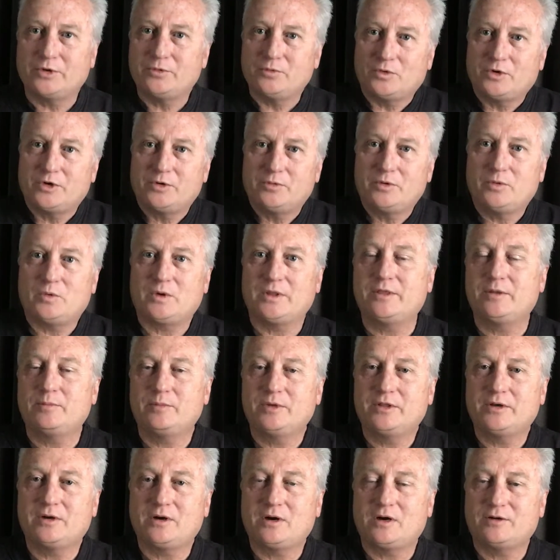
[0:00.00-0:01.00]
What do we want them
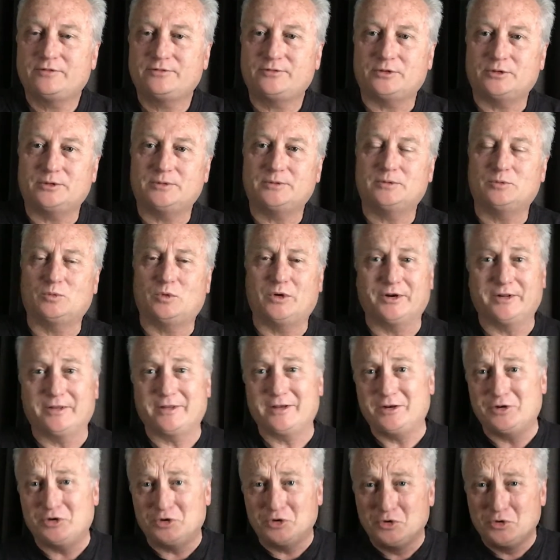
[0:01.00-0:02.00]
in the car for? What do
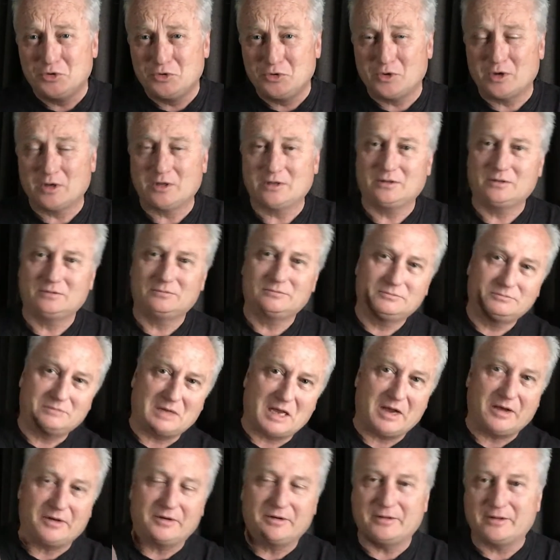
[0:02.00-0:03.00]
they do?
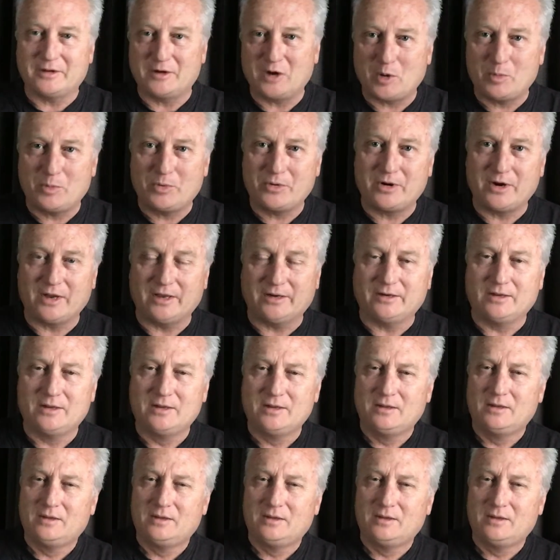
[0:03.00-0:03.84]
How do they operate?